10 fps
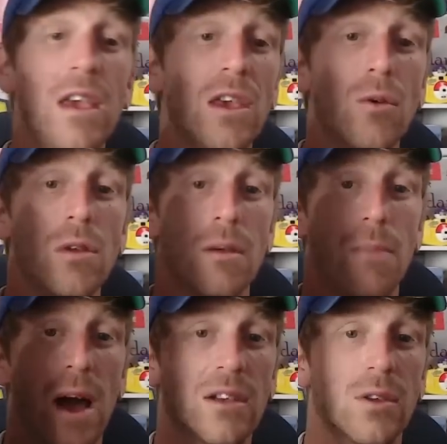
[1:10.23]
Union
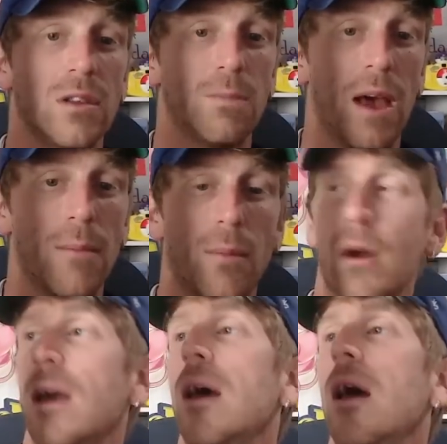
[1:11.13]
box. So this bad
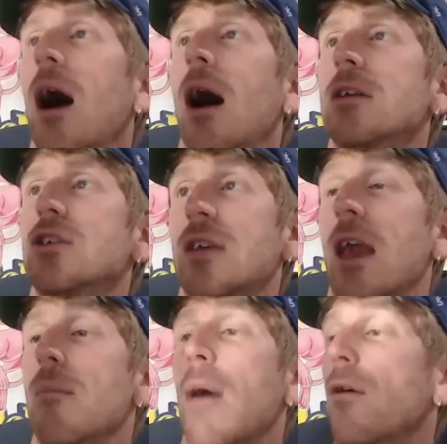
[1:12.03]
boy uh, just
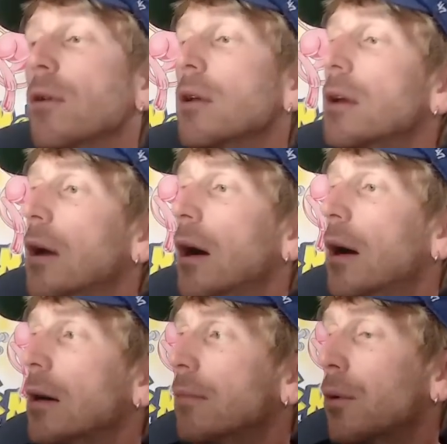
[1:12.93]
came out
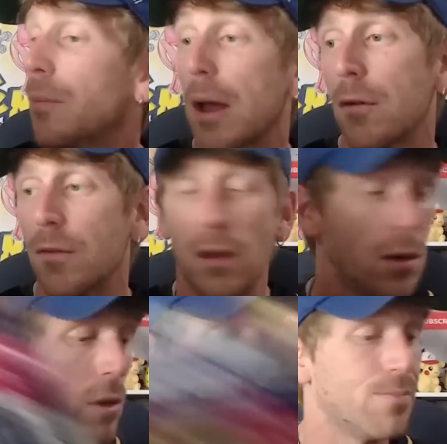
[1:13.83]
uh, V
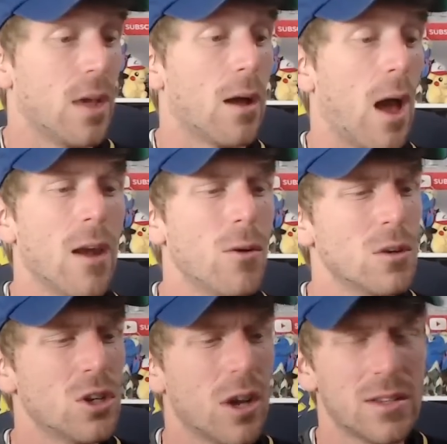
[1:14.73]
Union. Yeah, I don't know
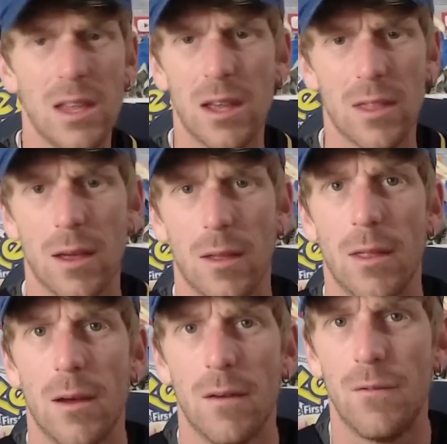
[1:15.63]
what you guys think of the,
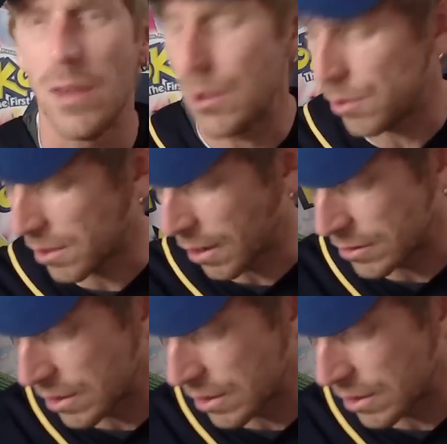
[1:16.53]
the V Union cards.